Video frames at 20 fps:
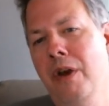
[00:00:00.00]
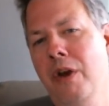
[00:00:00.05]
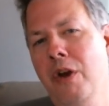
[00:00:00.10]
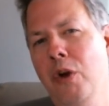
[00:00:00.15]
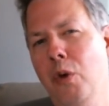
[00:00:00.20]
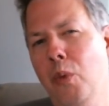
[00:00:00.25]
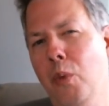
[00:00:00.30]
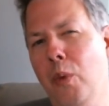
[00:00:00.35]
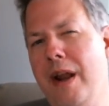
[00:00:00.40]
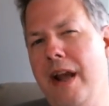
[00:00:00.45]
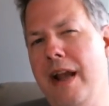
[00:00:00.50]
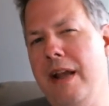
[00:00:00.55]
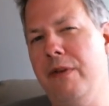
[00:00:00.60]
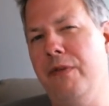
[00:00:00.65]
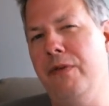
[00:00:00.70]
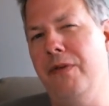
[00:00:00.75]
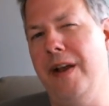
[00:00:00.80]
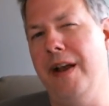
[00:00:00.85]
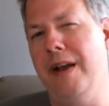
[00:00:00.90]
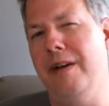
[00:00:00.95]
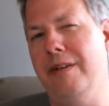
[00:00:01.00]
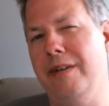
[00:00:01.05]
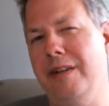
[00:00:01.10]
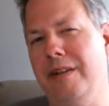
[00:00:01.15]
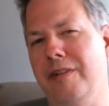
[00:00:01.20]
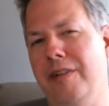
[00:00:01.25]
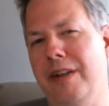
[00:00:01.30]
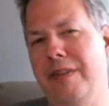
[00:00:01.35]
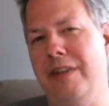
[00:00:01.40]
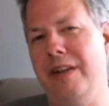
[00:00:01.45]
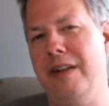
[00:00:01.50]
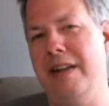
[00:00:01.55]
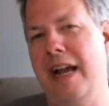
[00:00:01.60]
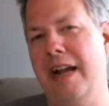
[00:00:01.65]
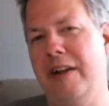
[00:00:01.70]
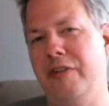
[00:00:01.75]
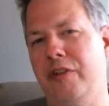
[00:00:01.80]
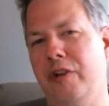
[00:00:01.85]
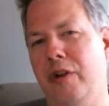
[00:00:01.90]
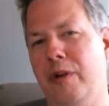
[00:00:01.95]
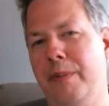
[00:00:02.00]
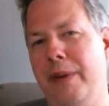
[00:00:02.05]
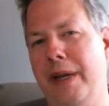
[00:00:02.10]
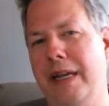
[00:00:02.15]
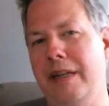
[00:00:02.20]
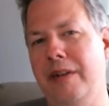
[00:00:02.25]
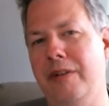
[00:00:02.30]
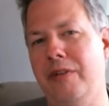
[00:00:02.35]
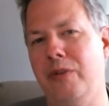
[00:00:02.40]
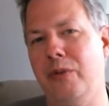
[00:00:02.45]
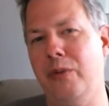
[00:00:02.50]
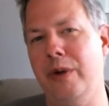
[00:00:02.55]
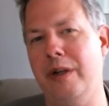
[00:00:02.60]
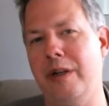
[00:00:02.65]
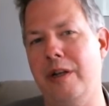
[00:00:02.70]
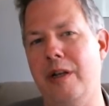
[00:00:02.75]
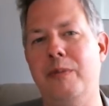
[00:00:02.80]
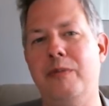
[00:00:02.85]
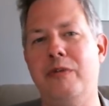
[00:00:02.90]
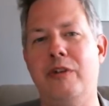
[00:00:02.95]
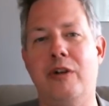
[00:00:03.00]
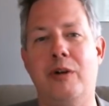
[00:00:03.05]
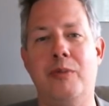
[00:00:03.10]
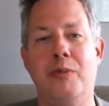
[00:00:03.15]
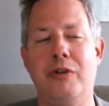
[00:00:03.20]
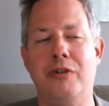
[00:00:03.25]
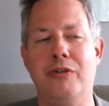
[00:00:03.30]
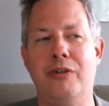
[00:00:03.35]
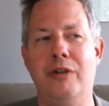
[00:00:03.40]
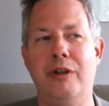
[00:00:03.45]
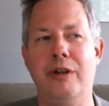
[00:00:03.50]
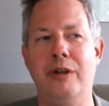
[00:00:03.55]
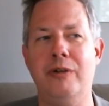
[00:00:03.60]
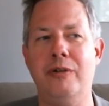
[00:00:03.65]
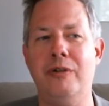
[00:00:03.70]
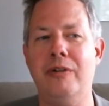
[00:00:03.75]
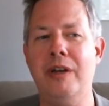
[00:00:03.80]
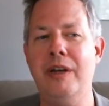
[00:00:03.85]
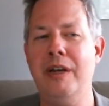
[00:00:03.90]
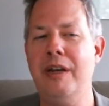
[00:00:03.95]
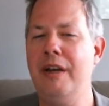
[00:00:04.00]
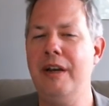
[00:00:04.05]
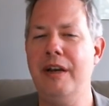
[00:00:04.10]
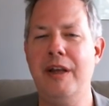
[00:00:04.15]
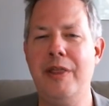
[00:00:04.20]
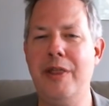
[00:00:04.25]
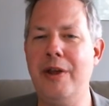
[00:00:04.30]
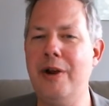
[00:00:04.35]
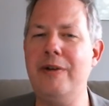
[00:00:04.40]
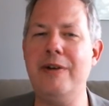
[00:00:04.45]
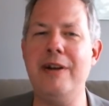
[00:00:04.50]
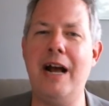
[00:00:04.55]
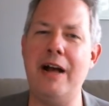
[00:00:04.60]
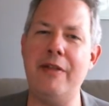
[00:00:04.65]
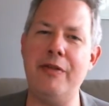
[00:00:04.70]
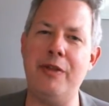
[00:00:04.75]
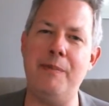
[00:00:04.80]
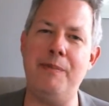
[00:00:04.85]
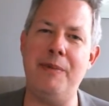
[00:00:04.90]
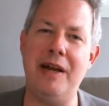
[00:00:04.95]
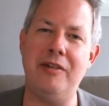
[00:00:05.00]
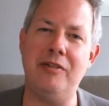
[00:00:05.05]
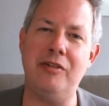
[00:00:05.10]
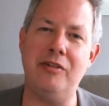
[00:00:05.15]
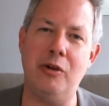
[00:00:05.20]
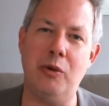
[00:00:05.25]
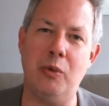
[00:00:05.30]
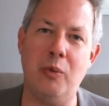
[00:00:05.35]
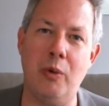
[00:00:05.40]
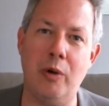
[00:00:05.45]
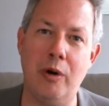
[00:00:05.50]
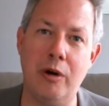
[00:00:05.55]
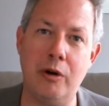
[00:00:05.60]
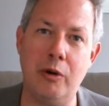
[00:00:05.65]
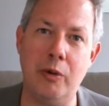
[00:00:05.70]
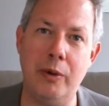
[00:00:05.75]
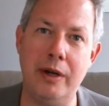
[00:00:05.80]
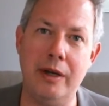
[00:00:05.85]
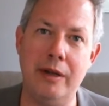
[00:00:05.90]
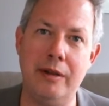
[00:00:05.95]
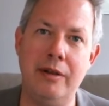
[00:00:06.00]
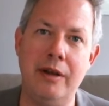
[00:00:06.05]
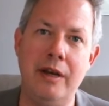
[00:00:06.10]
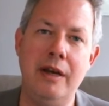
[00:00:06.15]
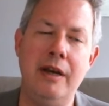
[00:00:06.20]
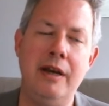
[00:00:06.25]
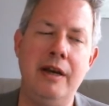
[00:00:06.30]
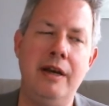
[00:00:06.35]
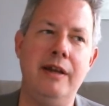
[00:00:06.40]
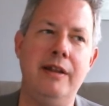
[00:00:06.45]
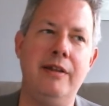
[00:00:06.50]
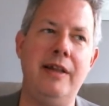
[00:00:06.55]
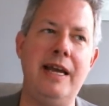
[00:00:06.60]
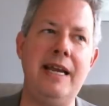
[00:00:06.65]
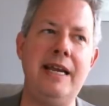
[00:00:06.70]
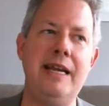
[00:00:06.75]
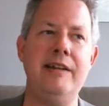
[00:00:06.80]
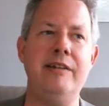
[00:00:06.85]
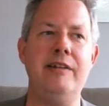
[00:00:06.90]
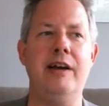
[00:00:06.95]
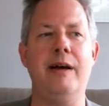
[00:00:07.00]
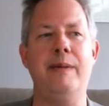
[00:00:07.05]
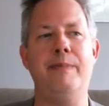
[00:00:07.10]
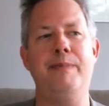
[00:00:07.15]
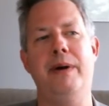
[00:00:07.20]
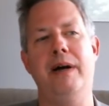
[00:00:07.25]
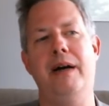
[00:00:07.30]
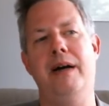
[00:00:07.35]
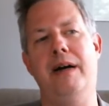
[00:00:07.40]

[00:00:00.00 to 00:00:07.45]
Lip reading: what I have found is that the national banks, when it comes to commercial loans, they're not the best to work with. They end up,